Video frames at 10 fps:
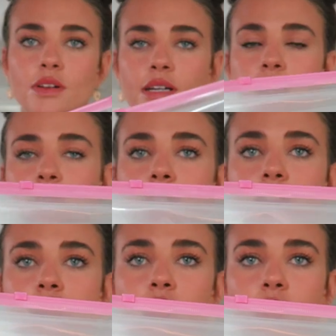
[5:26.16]
So next I'm gonna
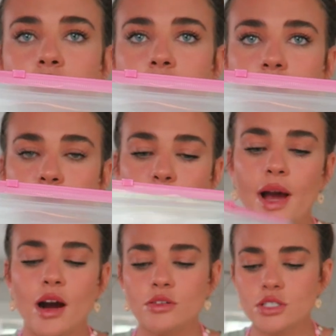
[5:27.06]
do this little
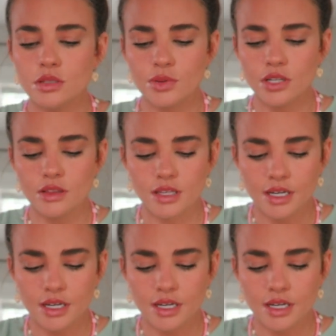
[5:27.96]
pouch to put in